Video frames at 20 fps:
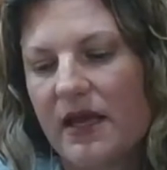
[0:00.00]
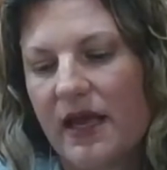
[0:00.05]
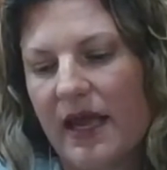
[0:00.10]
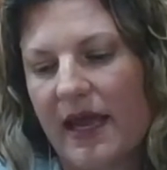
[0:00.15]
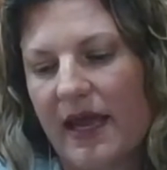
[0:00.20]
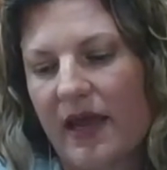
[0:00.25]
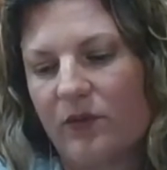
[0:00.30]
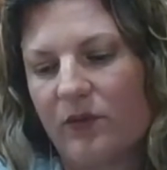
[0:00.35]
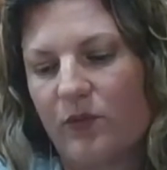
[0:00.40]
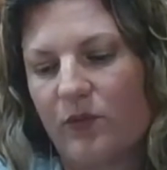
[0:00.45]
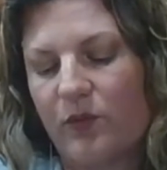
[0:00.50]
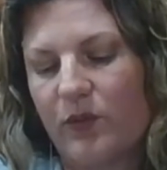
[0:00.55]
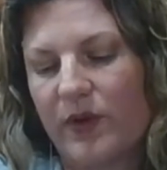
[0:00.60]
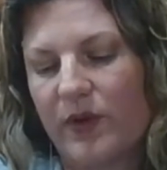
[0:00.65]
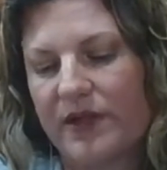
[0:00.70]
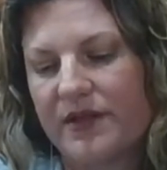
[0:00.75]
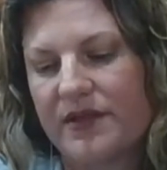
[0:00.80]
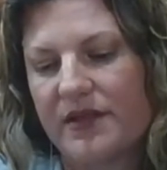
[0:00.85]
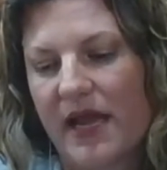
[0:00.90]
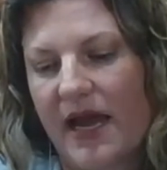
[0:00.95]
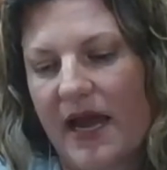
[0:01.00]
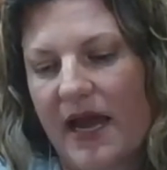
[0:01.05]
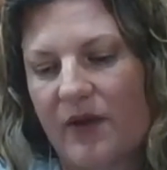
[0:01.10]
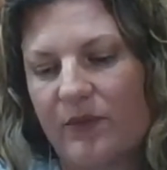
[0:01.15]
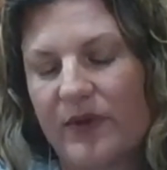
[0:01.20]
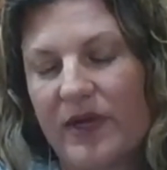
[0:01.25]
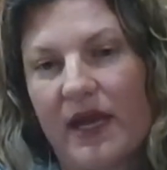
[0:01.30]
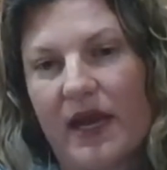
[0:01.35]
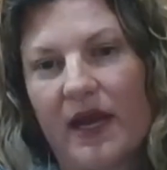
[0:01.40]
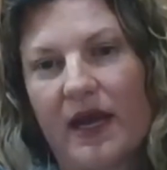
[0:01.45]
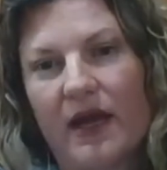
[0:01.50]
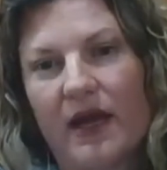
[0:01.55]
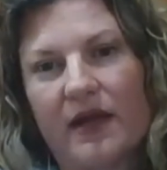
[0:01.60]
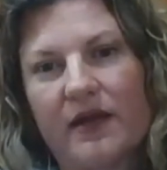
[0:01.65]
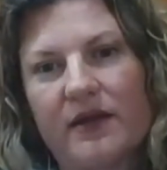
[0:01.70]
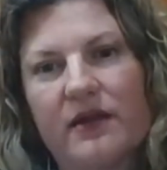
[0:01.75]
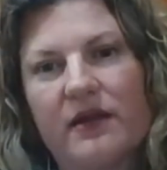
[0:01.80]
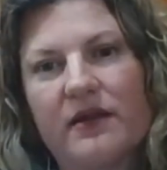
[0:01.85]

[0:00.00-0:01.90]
And with that, we had